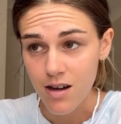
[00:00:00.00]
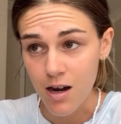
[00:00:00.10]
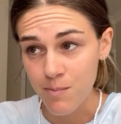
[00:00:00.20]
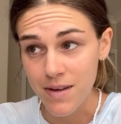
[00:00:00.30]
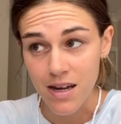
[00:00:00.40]

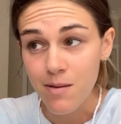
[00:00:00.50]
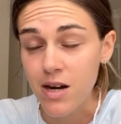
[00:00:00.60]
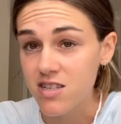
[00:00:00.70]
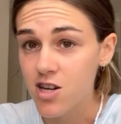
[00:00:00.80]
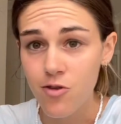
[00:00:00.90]
I'm kidding
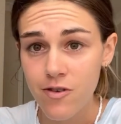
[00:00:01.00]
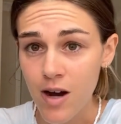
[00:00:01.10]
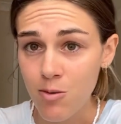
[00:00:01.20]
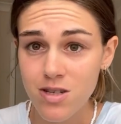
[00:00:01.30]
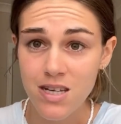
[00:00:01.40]
myself if I
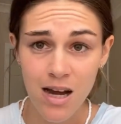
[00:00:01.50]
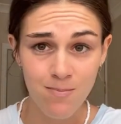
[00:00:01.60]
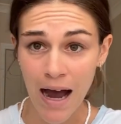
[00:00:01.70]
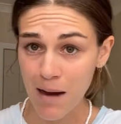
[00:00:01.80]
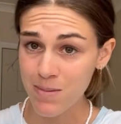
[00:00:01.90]
were to say I'm
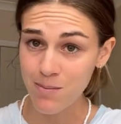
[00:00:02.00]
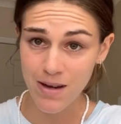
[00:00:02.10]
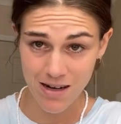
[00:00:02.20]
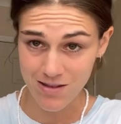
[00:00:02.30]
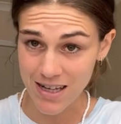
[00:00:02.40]
happy
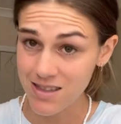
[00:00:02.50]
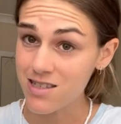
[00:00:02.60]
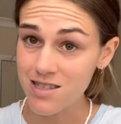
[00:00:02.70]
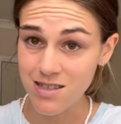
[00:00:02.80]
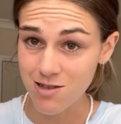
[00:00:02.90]
being like
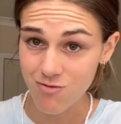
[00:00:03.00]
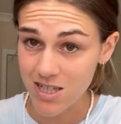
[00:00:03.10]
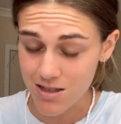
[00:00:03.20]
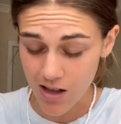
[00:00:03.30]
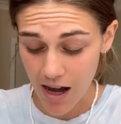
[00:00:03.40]
this in this
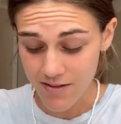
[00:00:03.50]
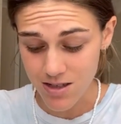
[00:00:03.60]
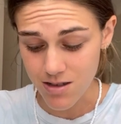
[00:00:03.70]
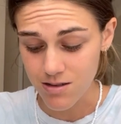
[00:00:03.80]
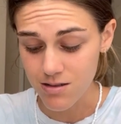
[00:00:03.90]
rigid life
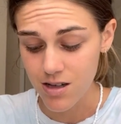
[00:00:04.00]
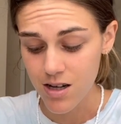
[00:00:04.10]
still.